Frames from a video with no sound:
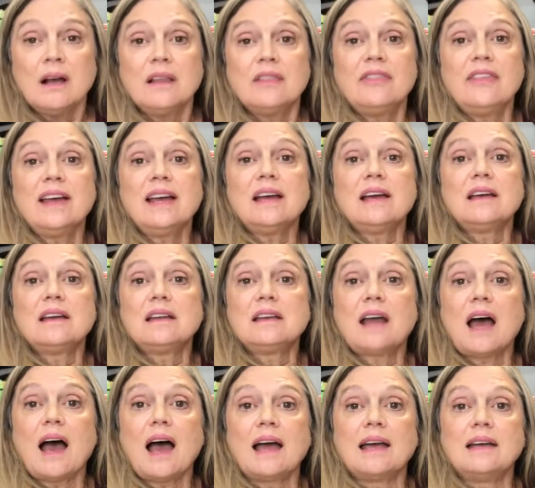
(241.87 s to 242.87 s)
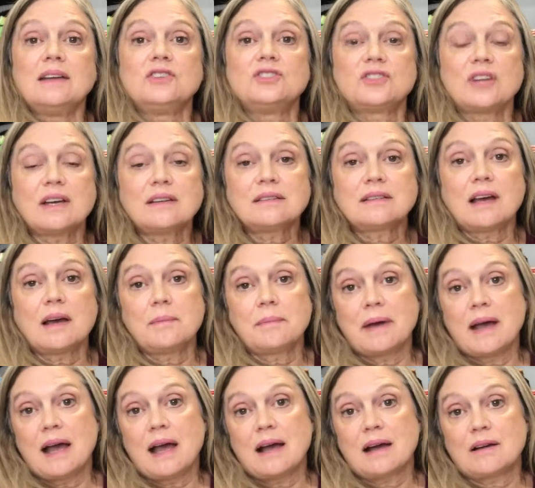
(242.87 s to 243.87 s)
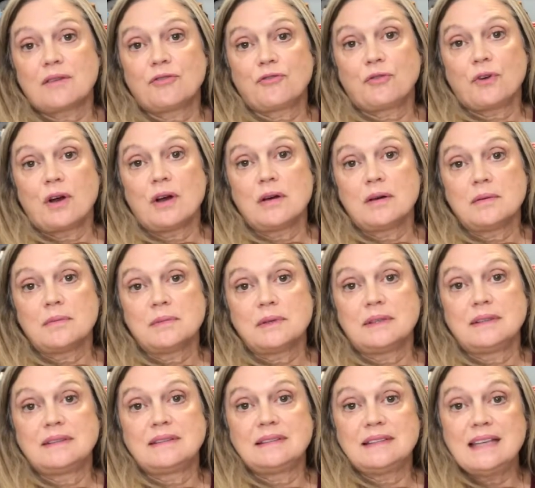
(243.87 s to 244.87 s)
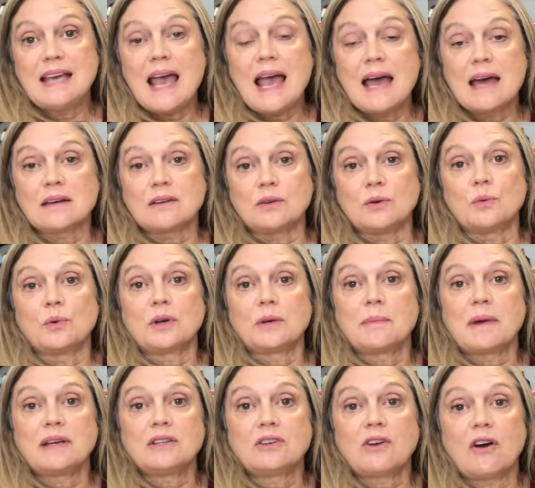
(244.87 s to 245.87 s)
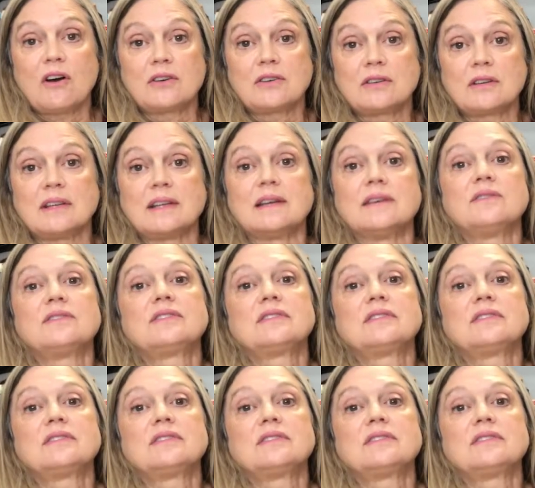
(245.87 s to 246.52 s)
Then I just got back from Seattle, where my daughter lives.